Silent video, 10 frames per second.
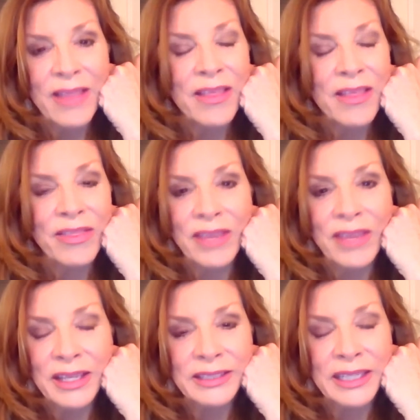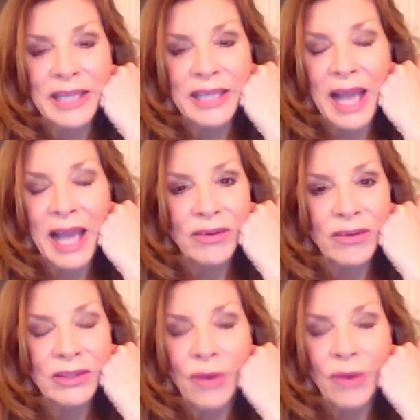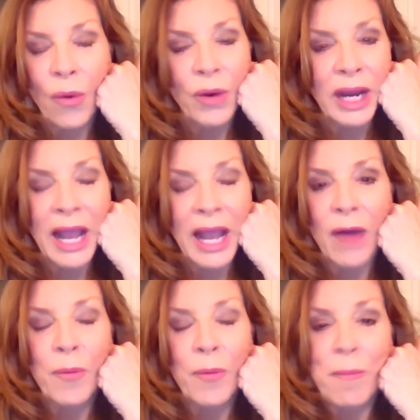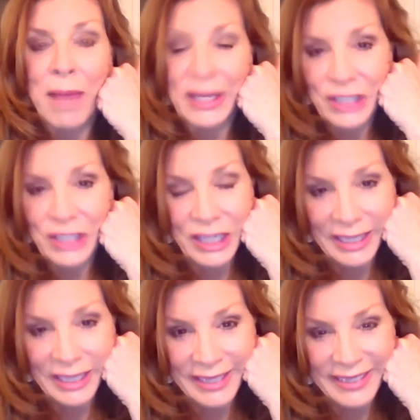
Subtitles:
that things in the outer work out magically.